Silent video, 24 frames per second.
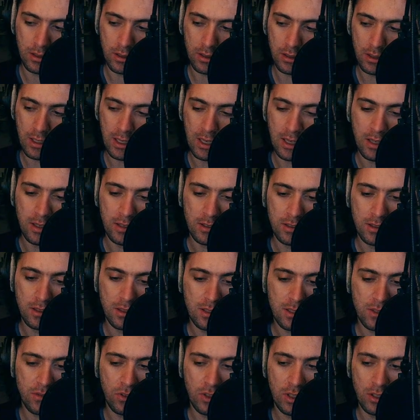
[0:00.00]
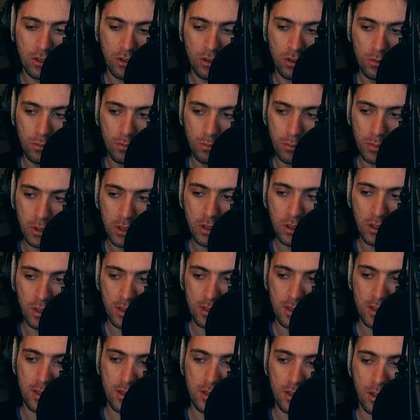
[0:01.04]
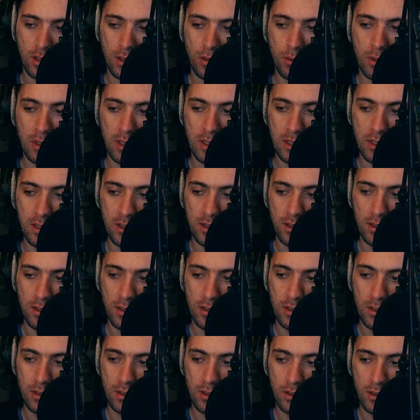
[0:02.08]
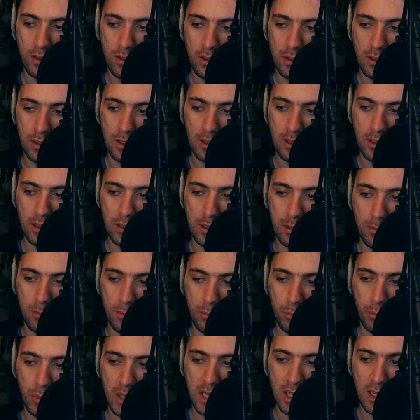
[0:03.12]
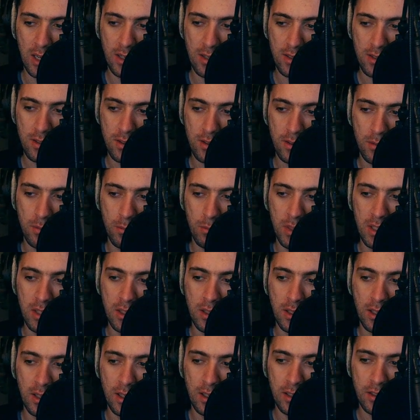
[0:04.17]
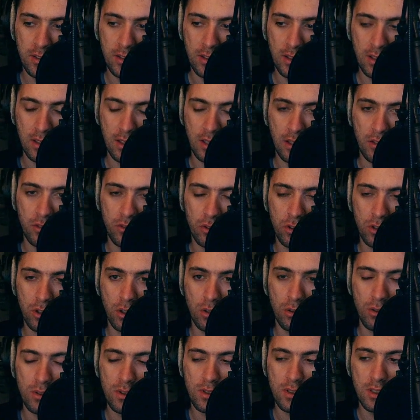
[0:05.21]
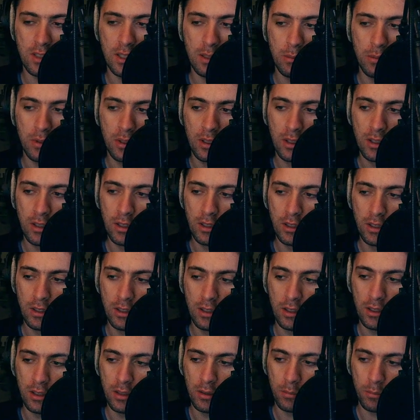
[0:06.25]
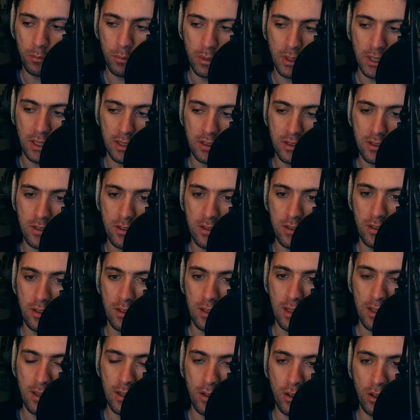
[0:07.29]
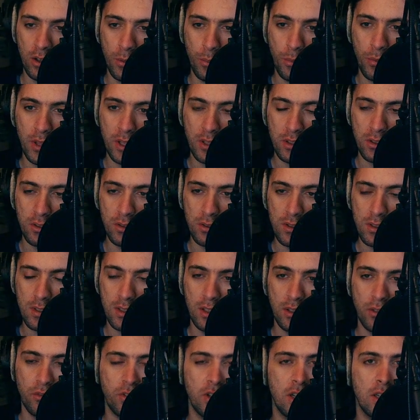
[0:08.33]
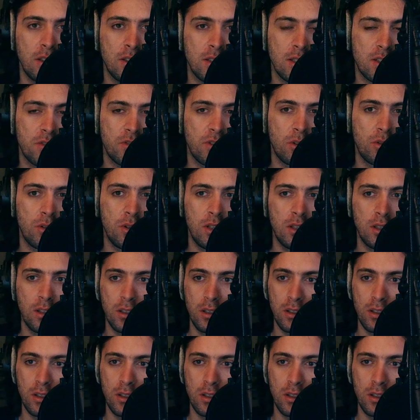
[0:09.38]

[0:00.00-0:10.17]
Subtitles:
edit this video because it's already past midnight and I have to go to sleep. But I hope that you still find this very